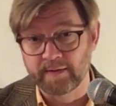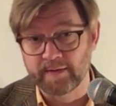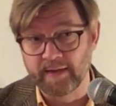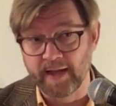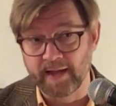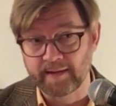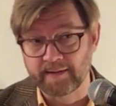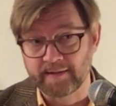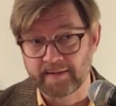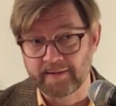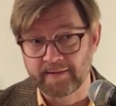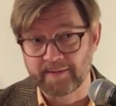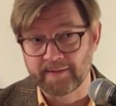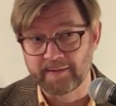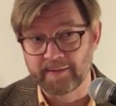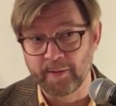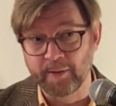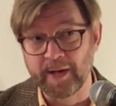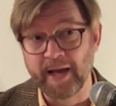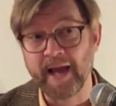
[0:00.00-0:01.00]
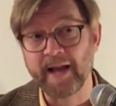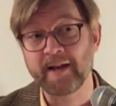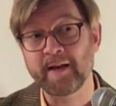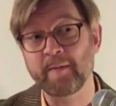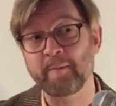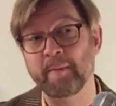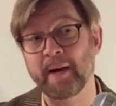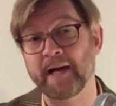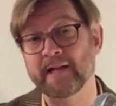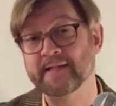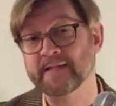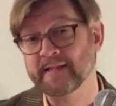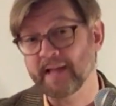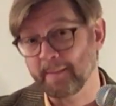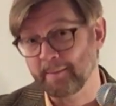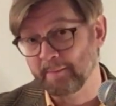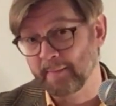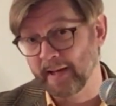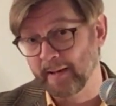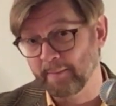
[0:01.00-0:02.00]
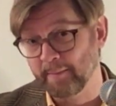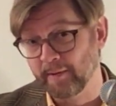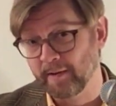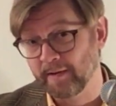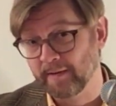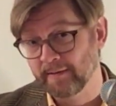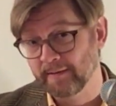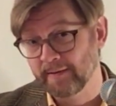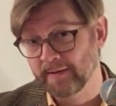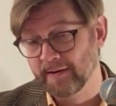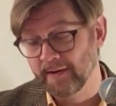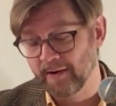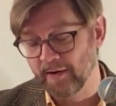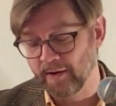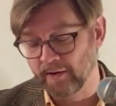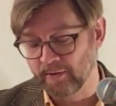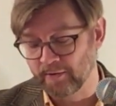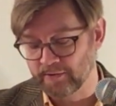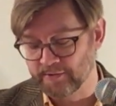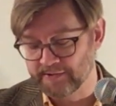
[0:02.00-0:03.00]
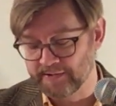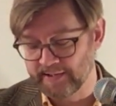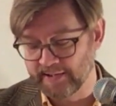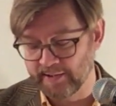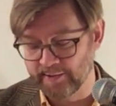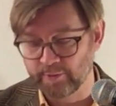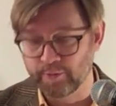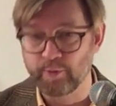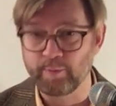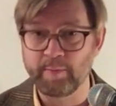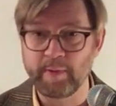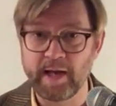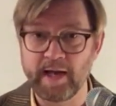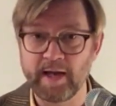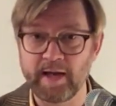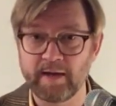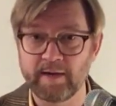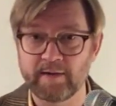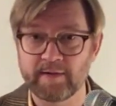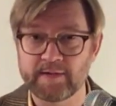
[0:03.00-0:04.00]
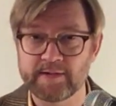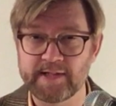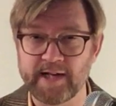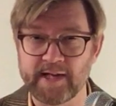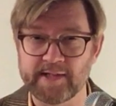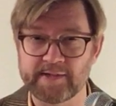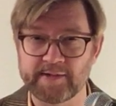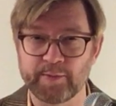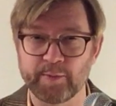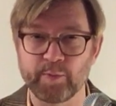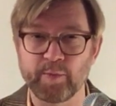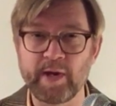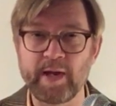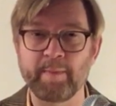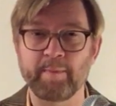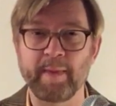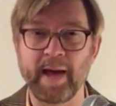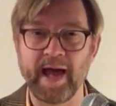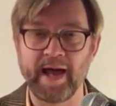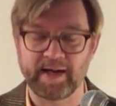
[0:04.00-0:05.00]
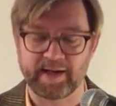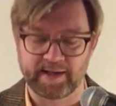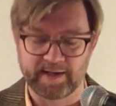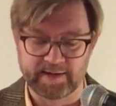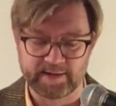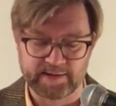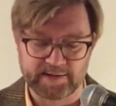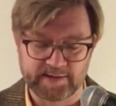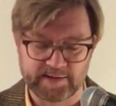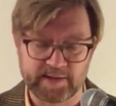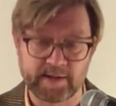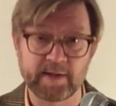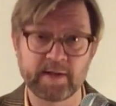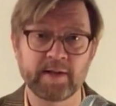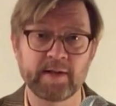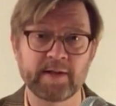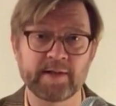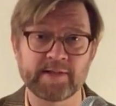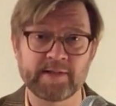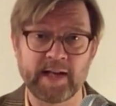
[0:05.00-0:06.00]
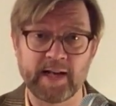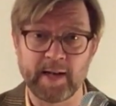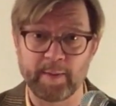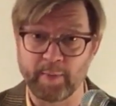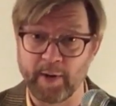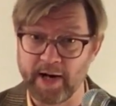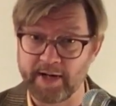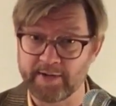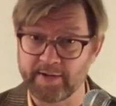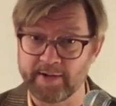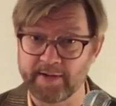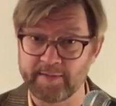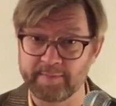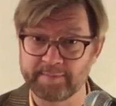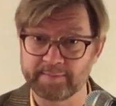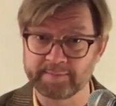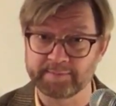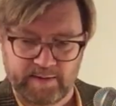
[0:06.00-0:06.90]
that again by some people are considered to be just a repackaged Celebrator.